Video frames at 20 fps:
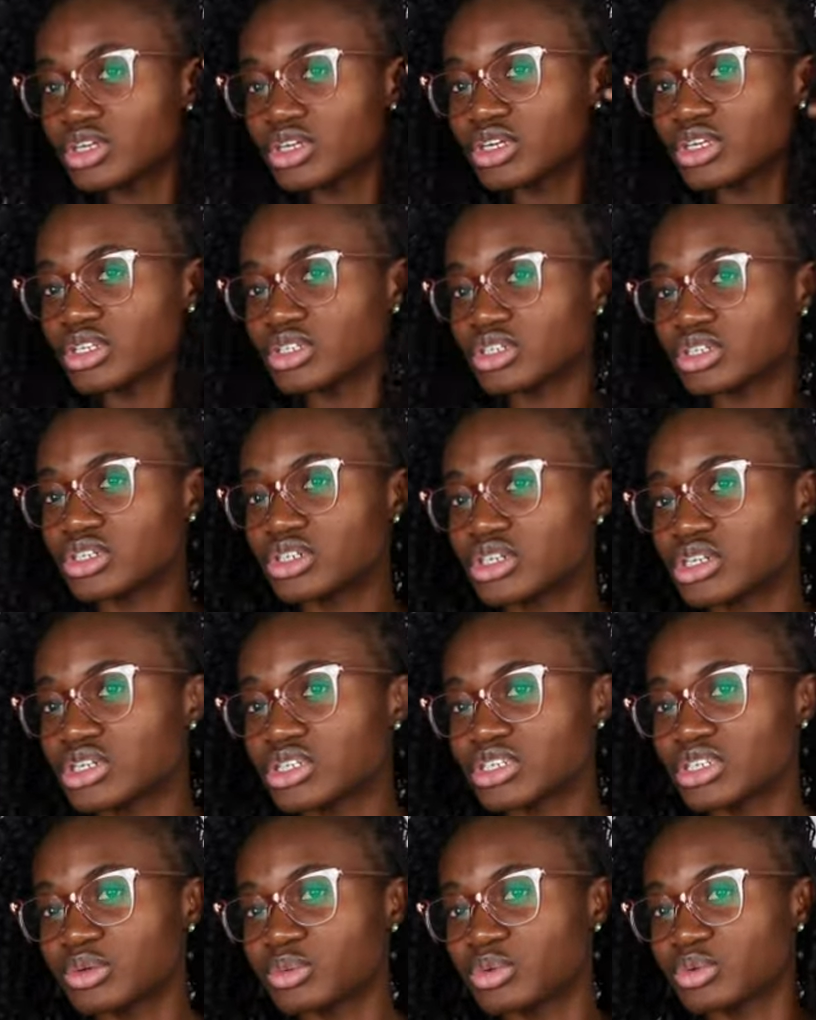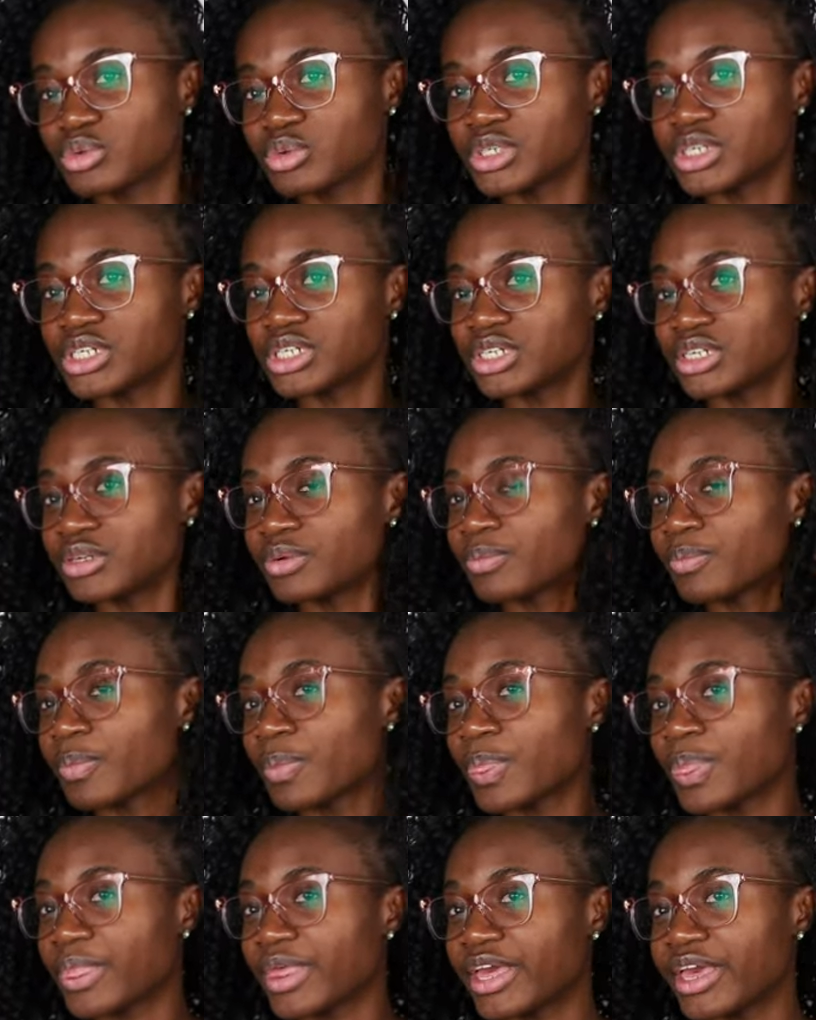it's all separated.
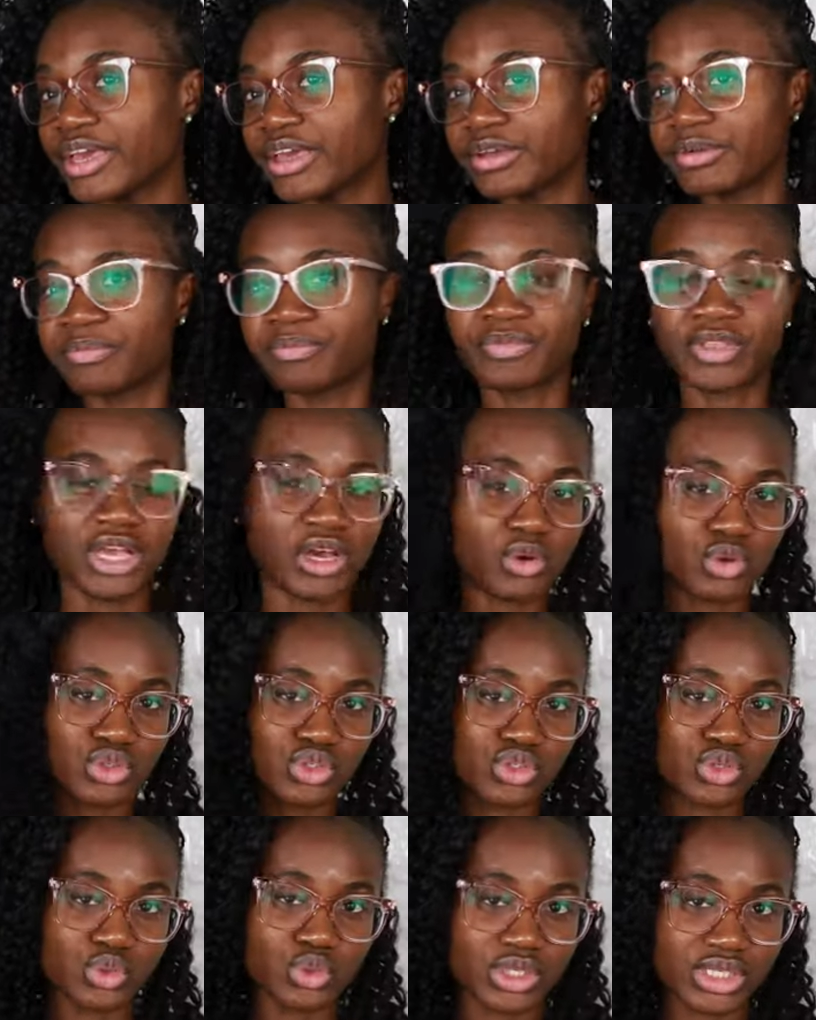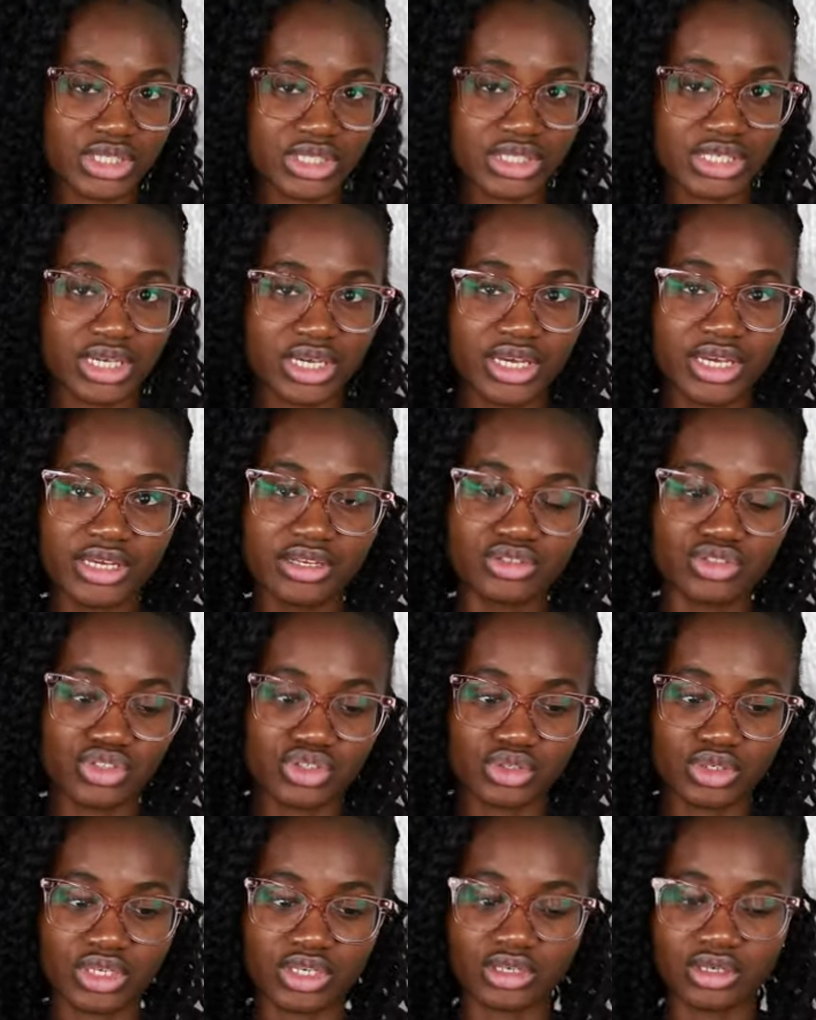And I will twist it
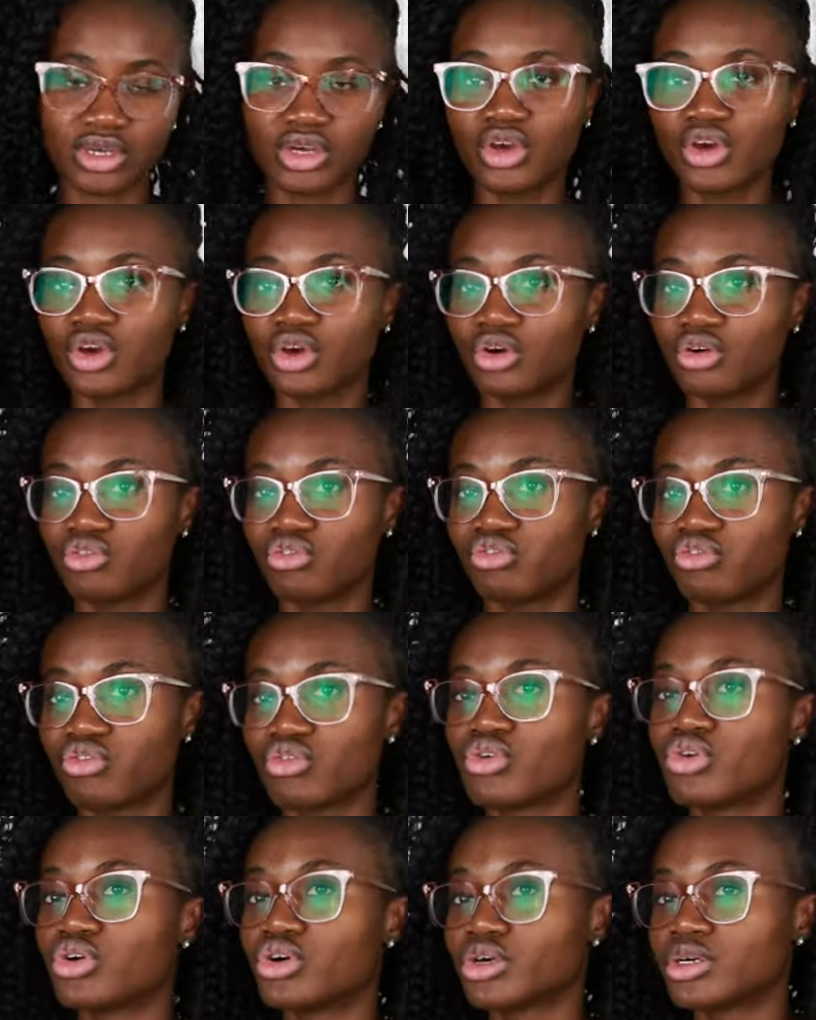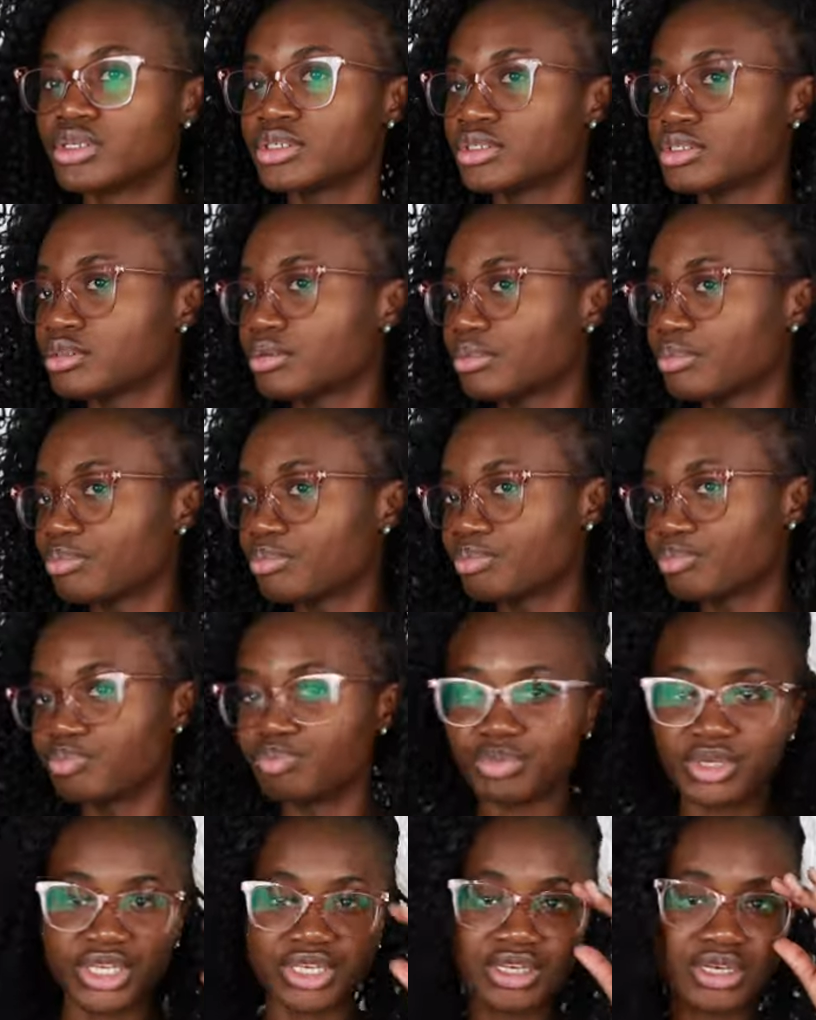into like 4
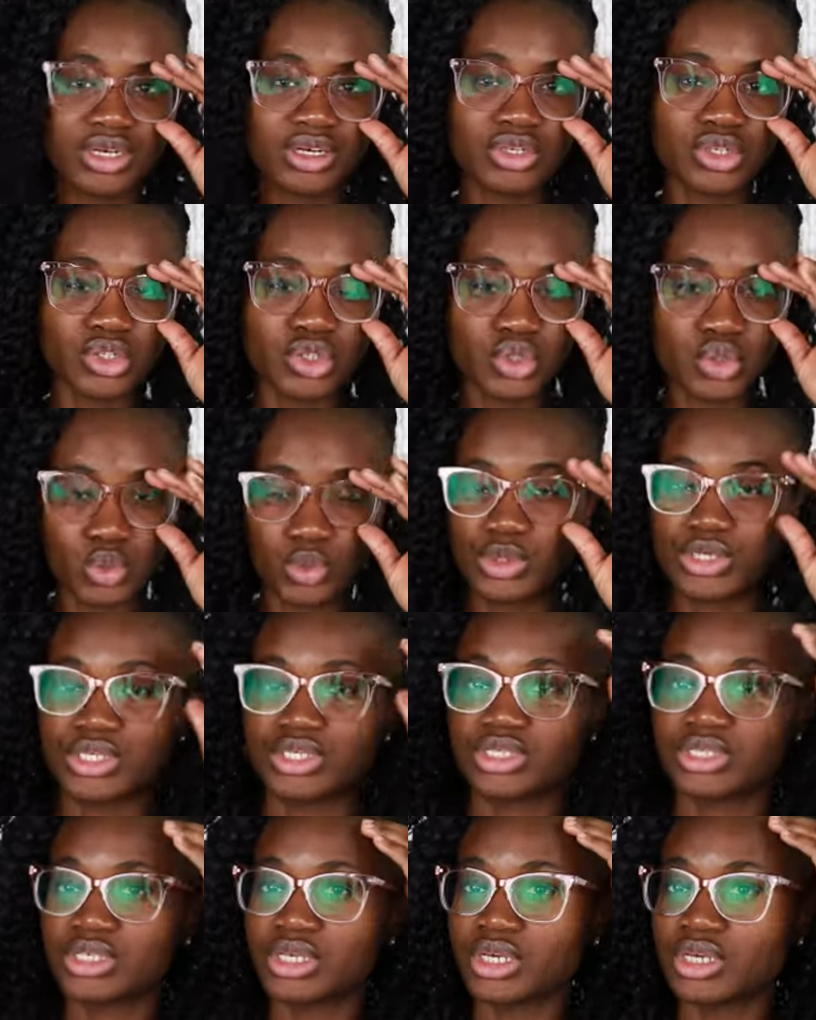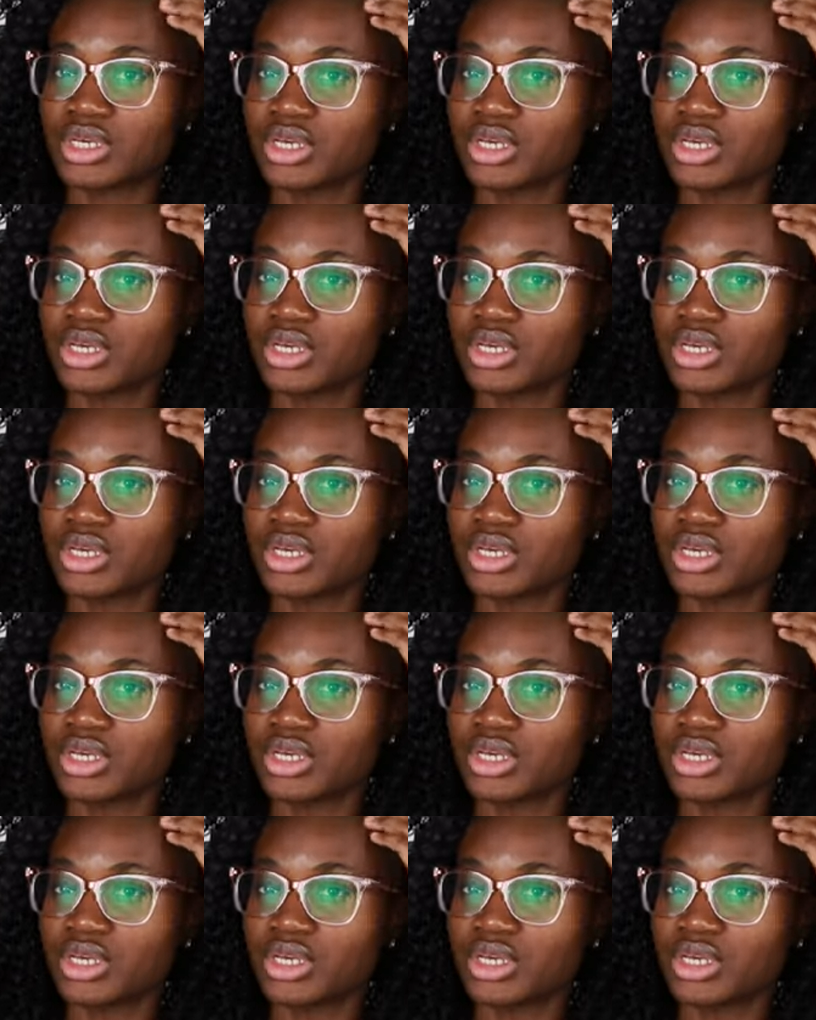big twists.